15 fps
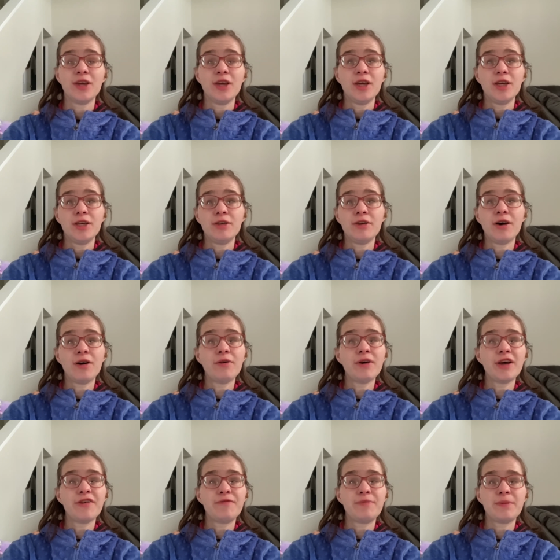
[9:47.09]

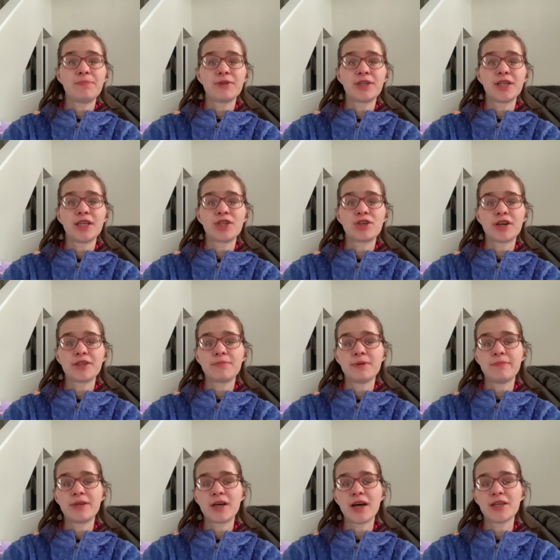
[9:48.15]
if people didn't trust
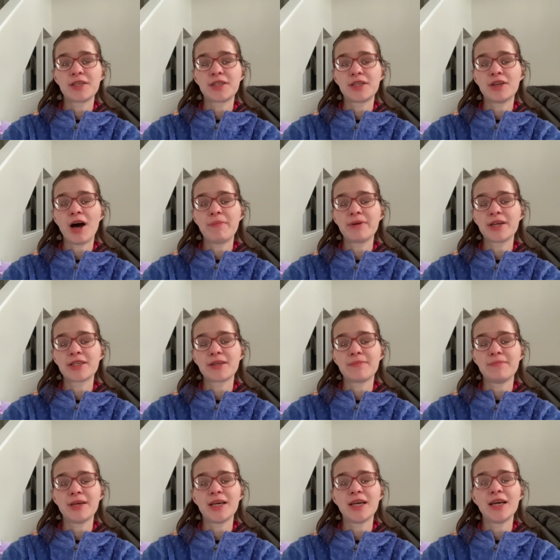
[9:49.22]
me not because of
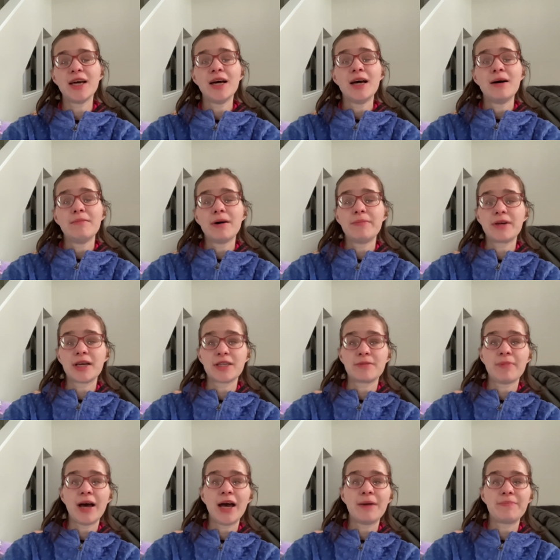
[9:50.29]
me, but because of
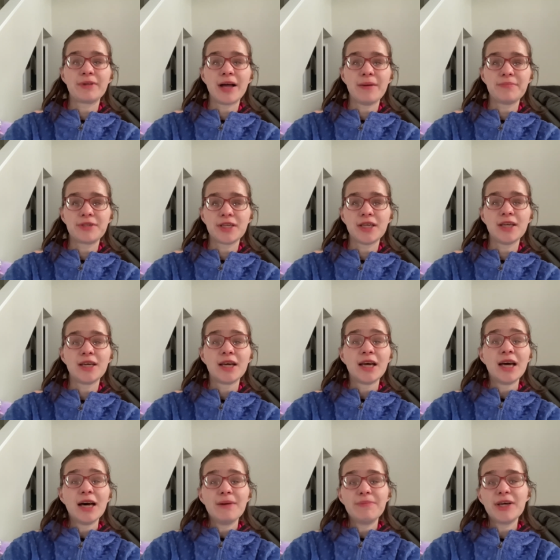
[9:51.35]
my epilepsy.
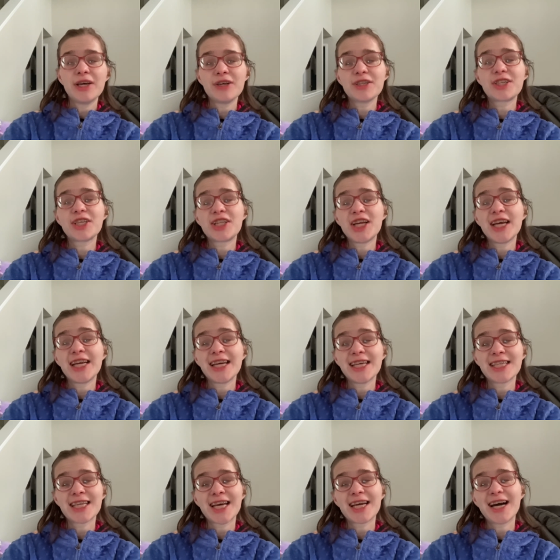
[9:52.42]
But here's the thing
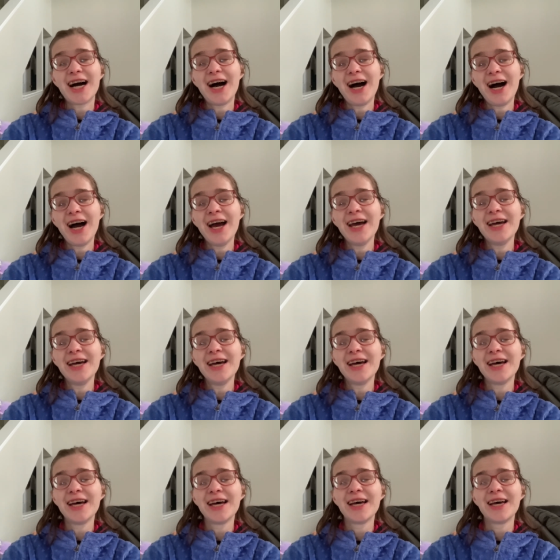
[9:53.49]
is, like, I
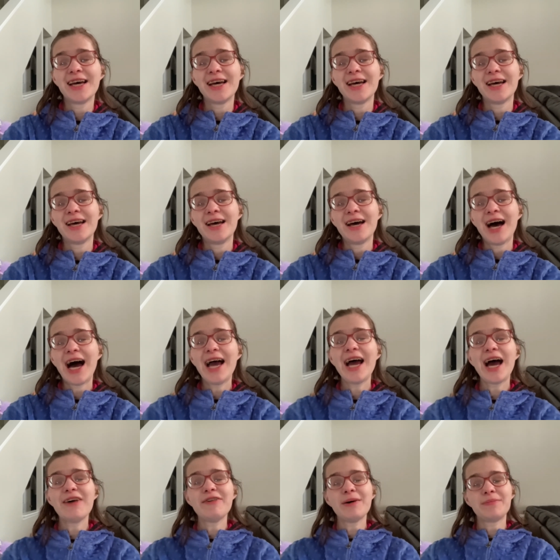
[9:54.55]

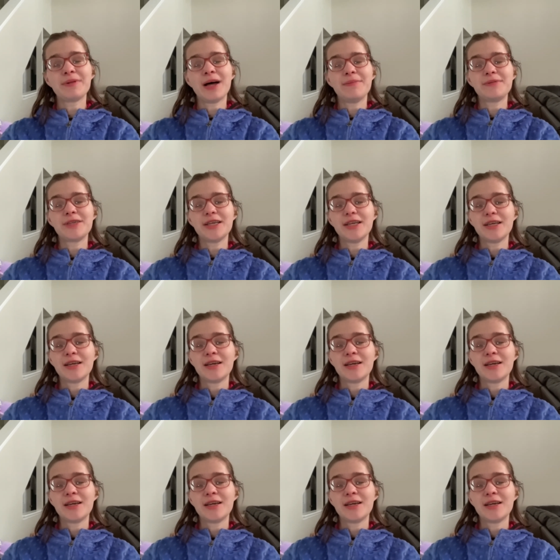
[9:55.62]
have epilepsy,